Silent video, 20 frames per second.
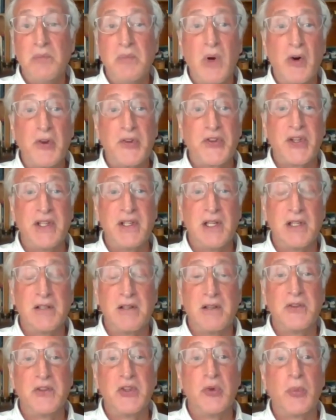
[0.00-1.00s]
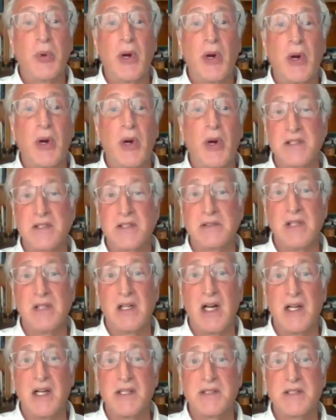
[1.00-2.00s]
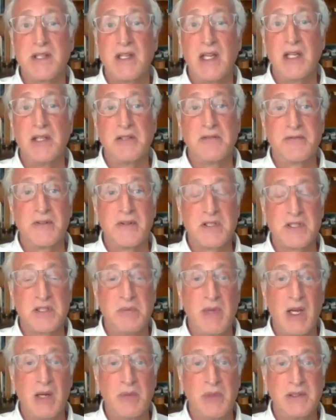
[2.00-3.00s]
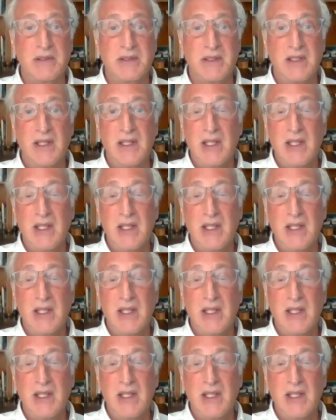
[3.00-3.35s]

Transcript: mostly under the Due Process Clause and the First Amendment.